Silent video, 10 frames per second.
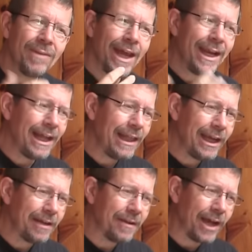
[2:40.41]
and I
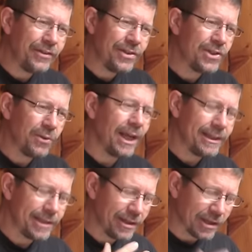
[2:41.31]
like, I just don't
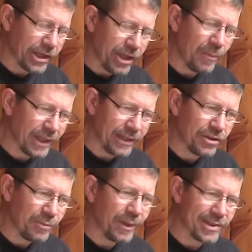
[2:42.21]
like to accumulate
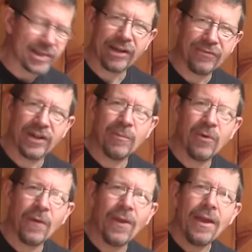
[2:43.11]
too much stuff
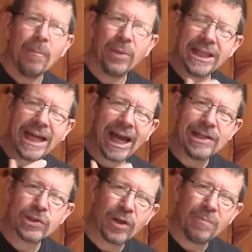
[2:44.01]
anymore, but the
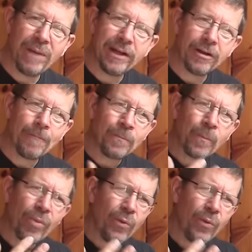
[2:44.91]
ice cream maker,